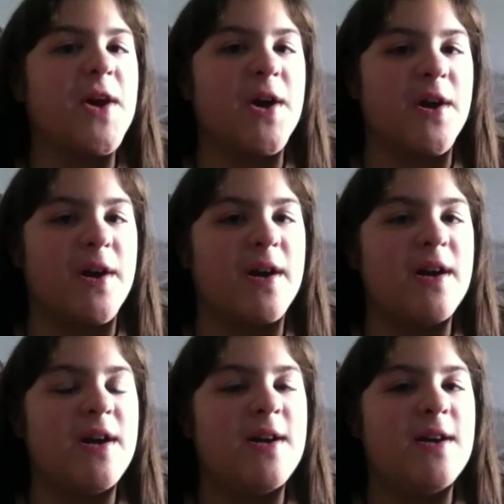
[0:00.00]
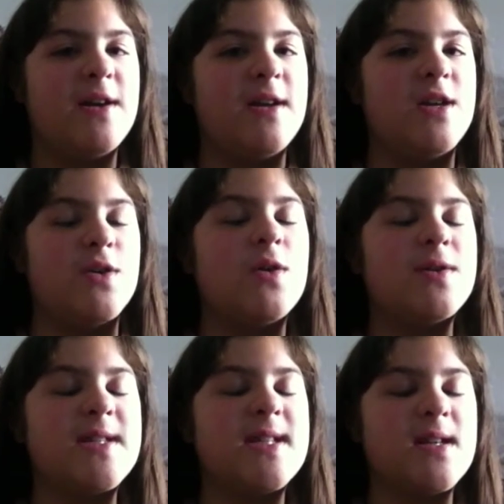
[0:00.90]
her, you'll
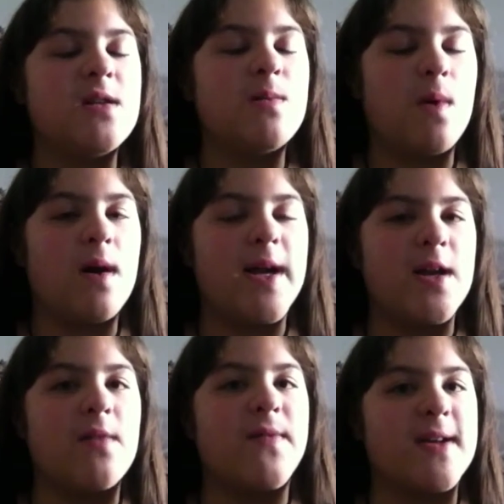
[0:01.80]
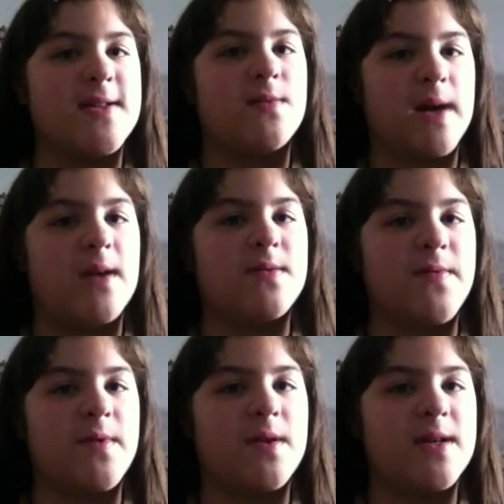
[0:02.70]
still want your friends around
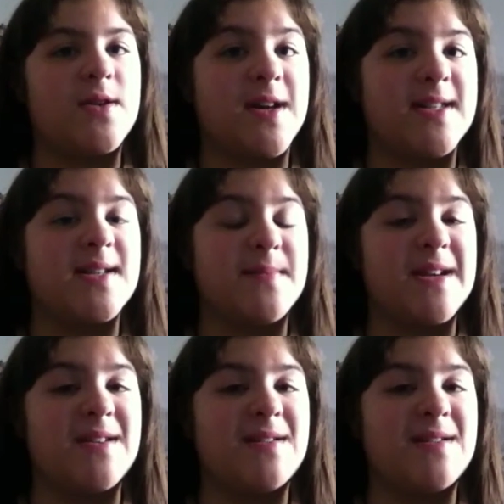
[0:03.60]
for it, trust me.